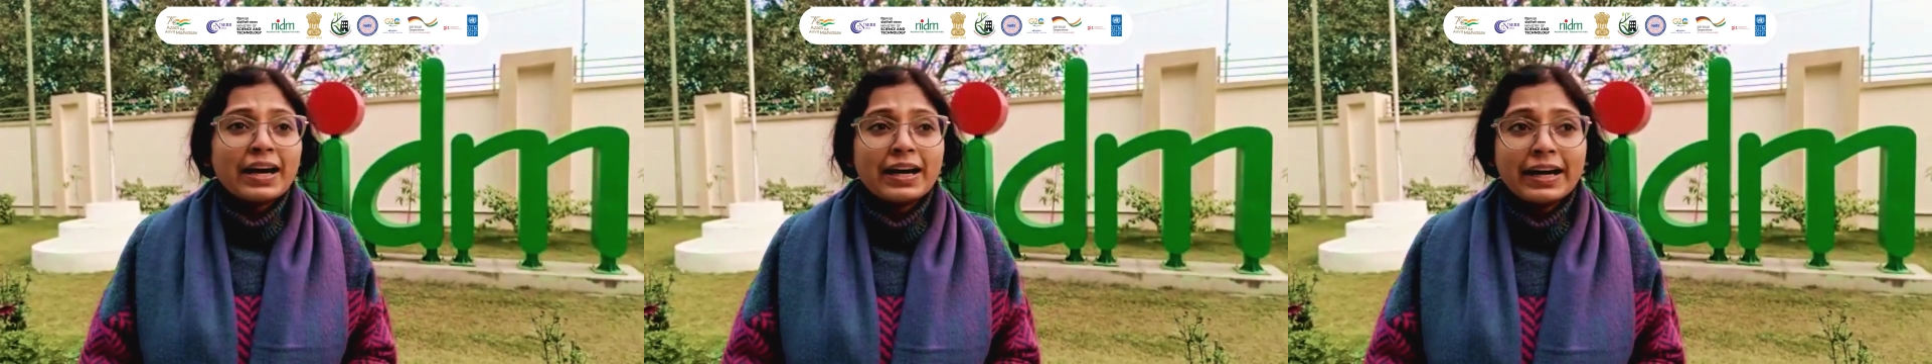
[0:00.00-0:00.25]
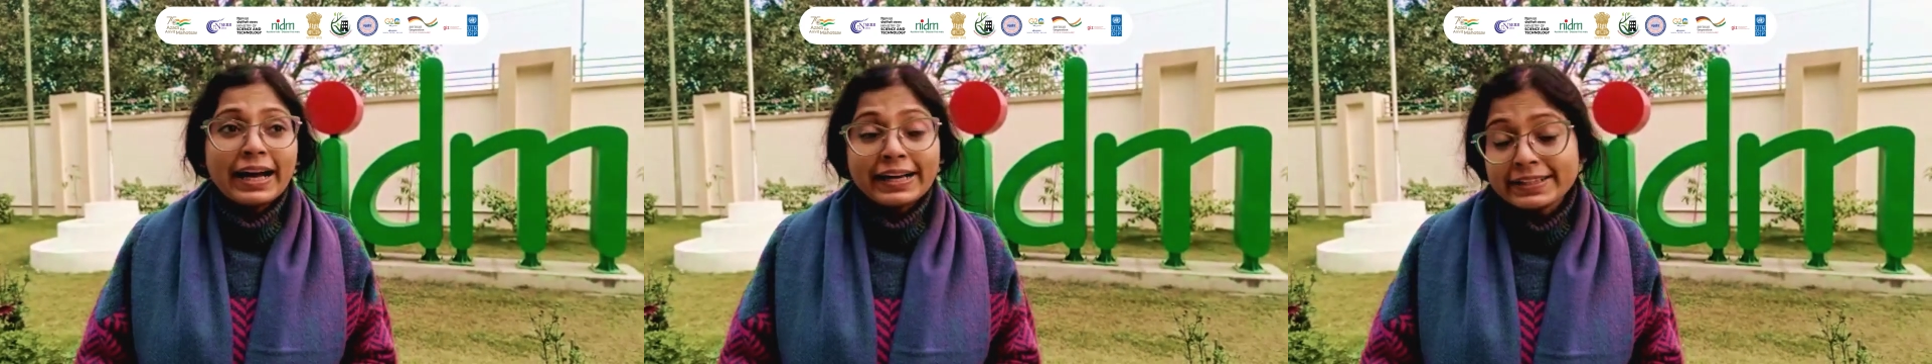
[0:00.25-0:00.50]

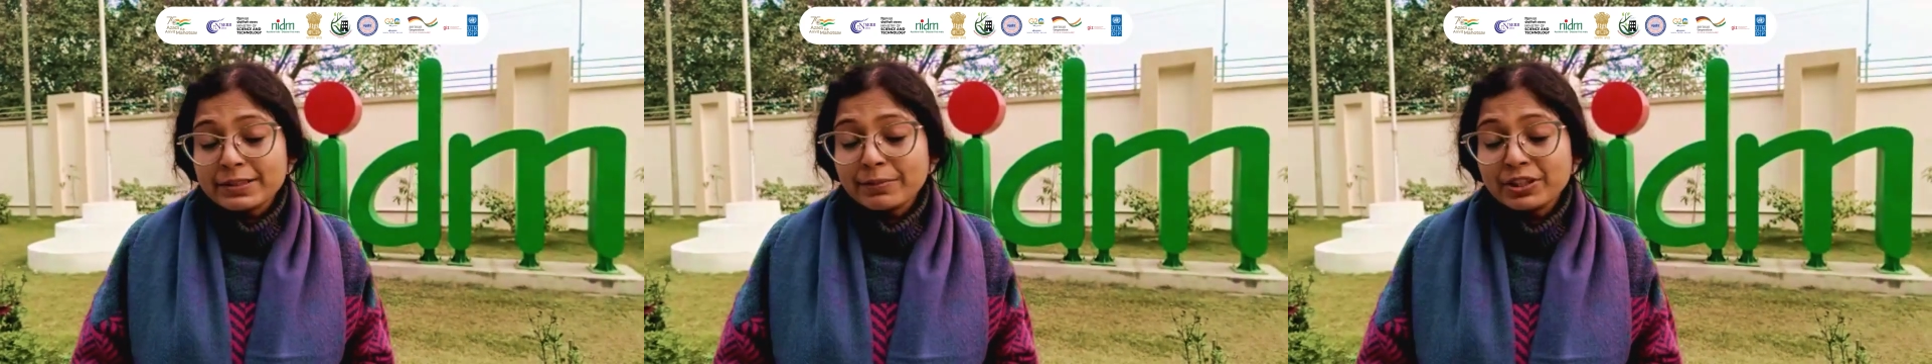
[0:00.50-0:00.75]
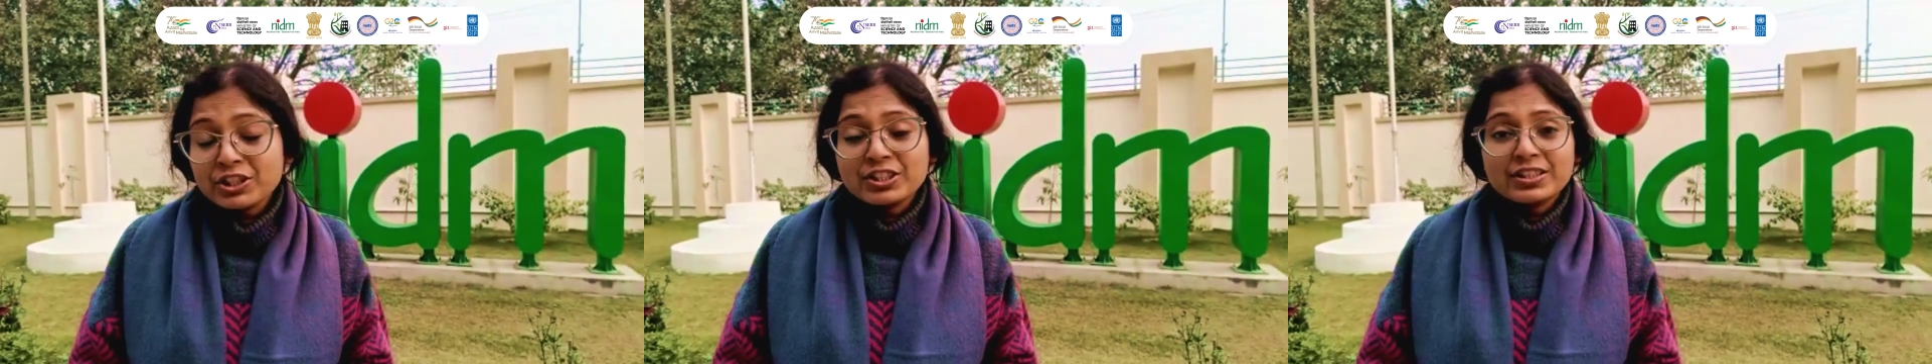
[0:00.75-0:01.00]

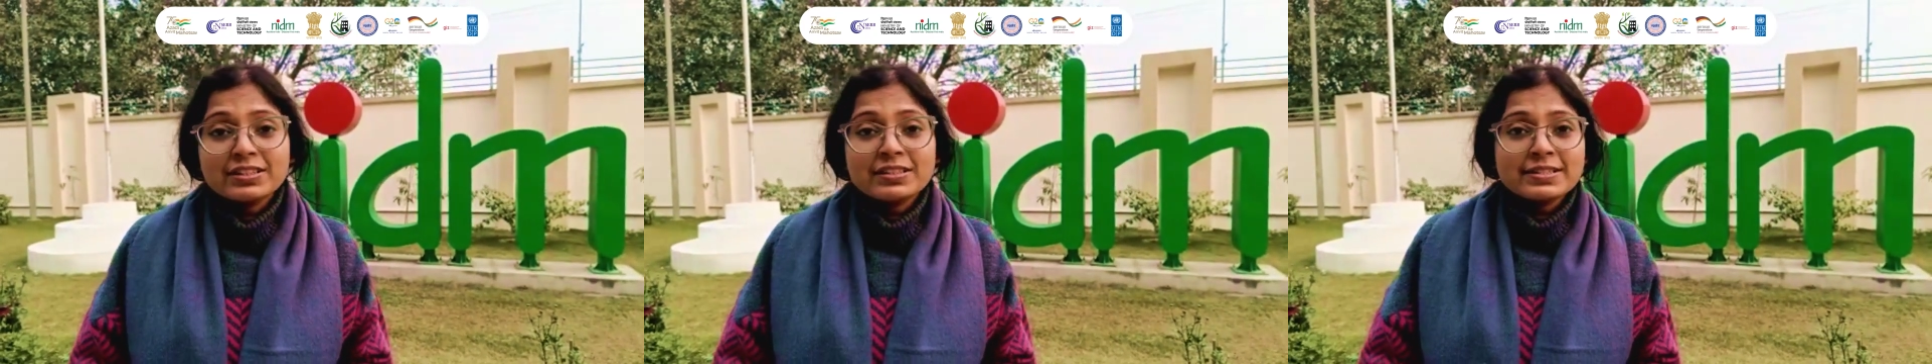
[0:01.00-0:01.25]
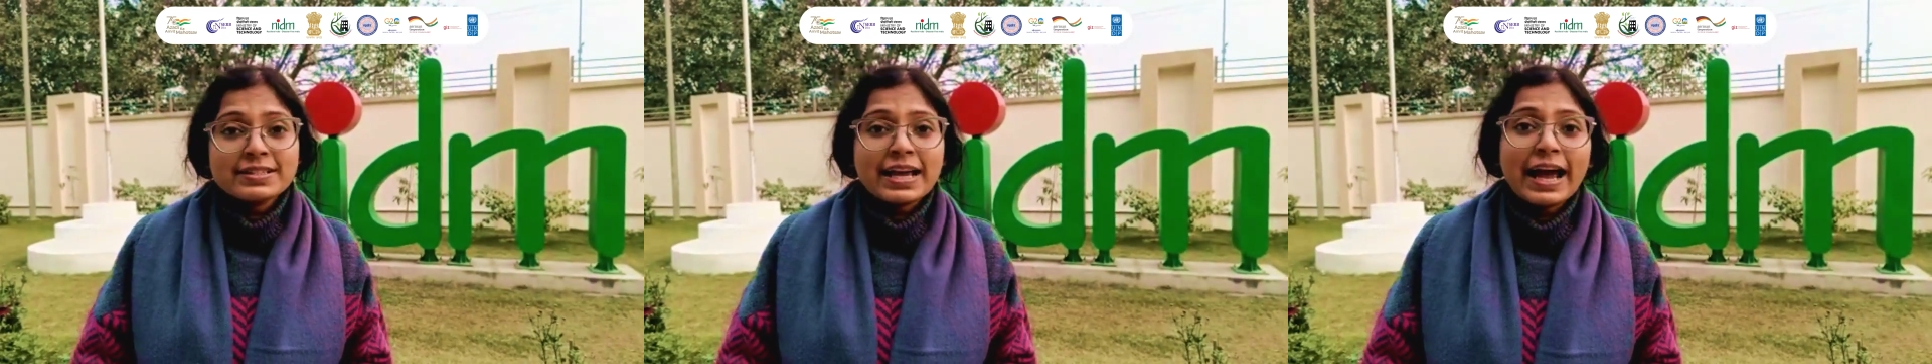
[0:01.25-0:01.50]

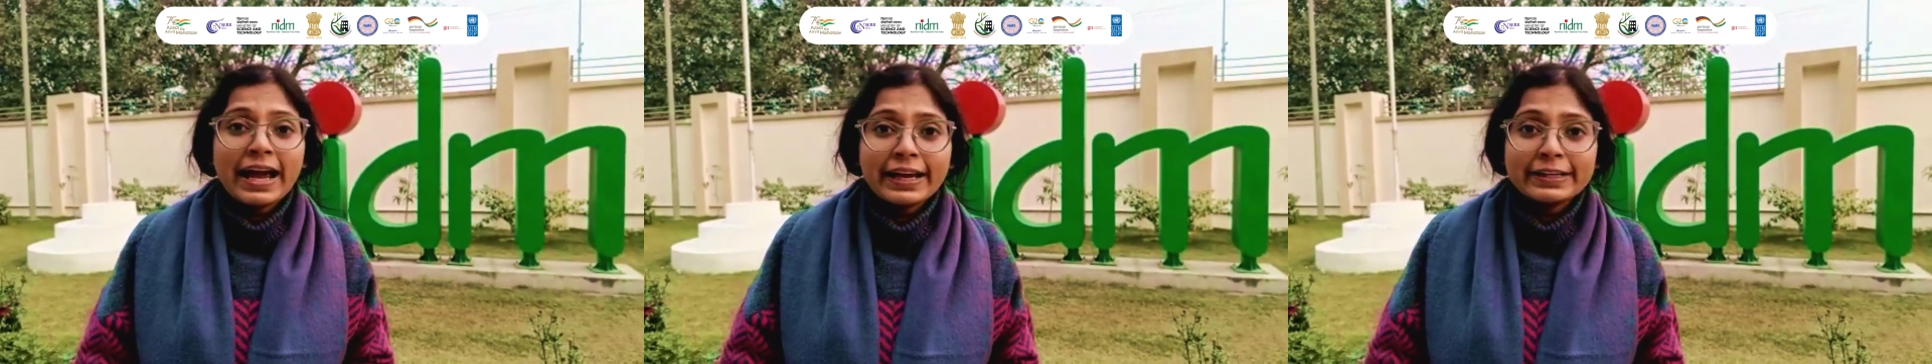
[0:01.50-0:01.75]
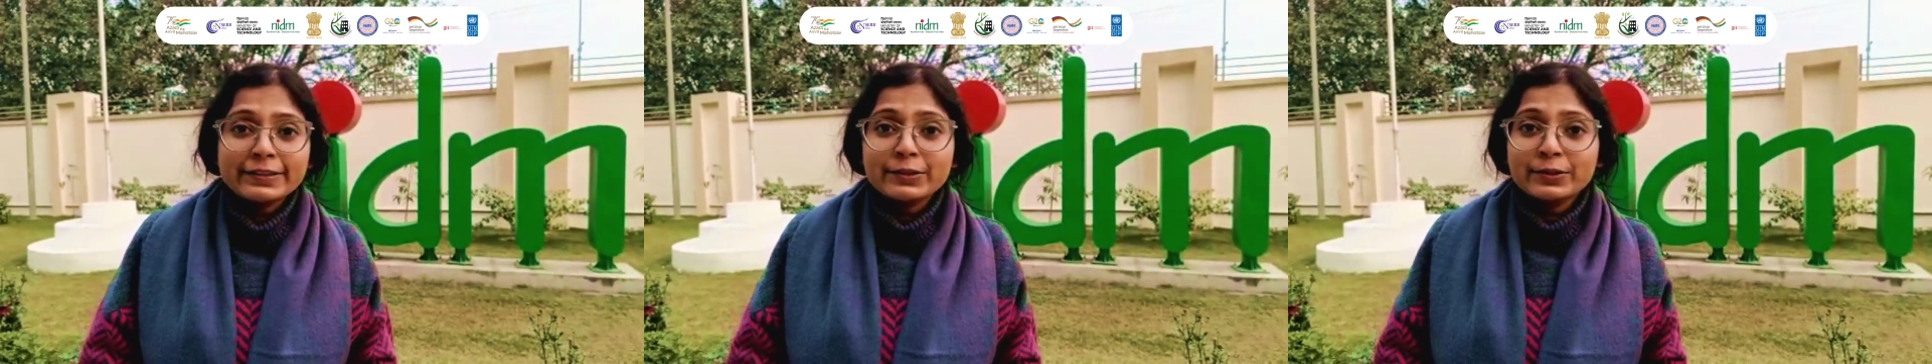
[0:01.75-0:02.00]
academicians
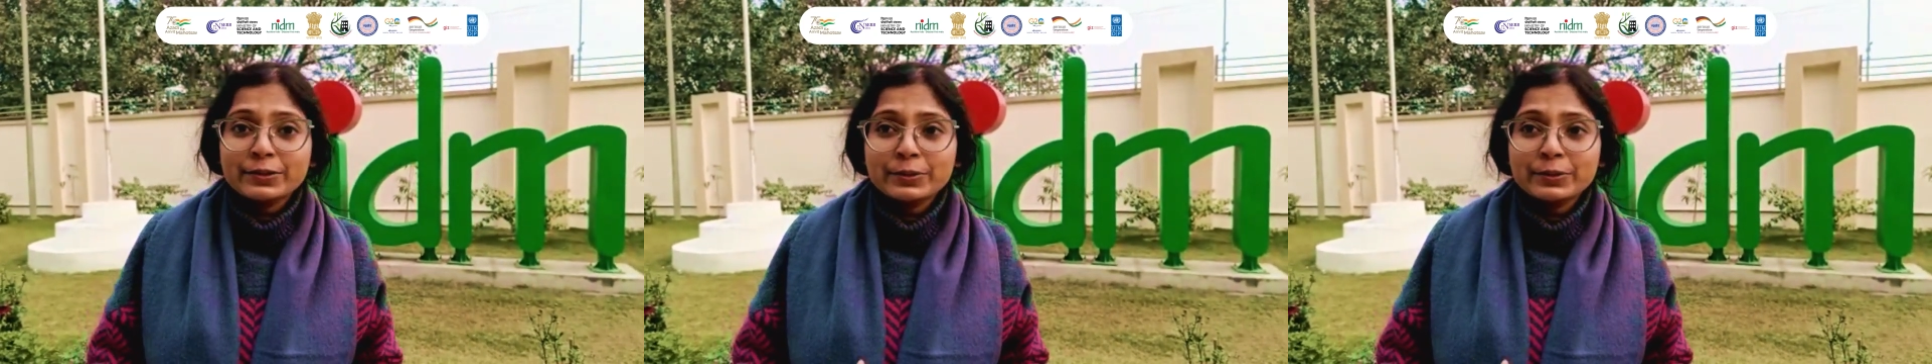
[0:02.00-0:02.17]
and